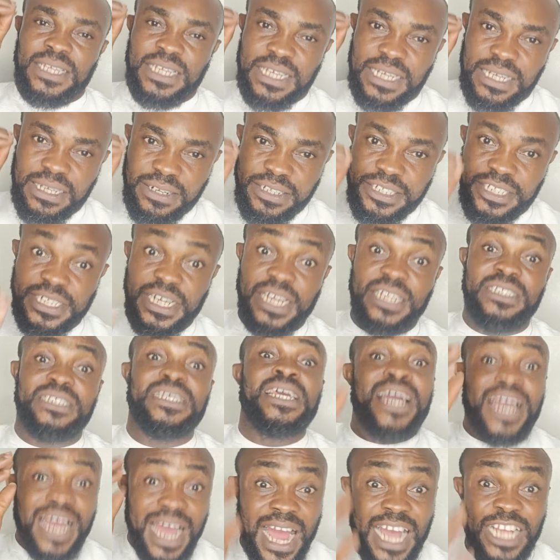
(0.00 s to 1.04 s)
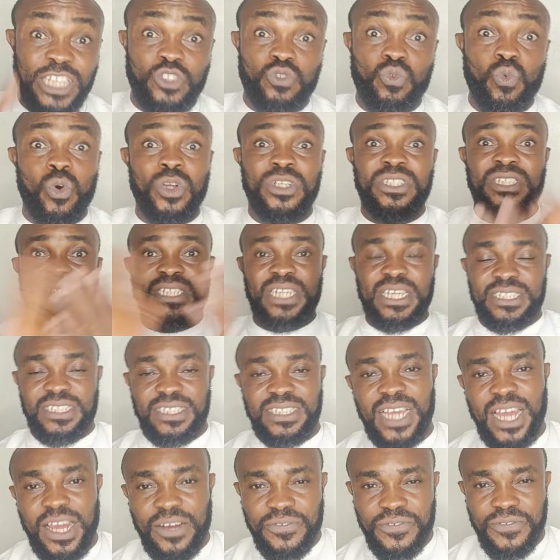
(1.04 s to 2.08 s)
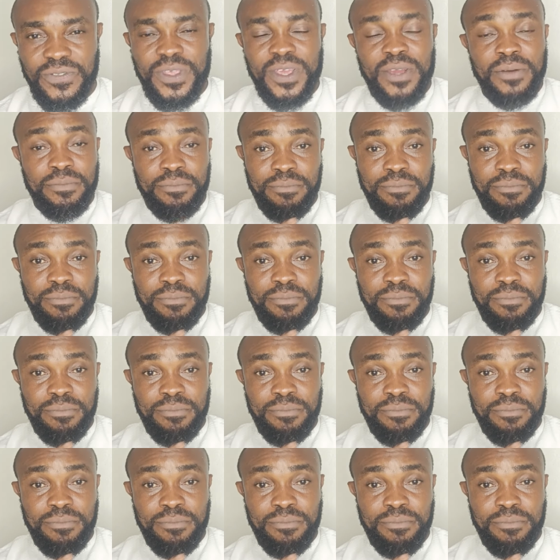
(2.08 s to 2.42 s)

ingredient has what they serve.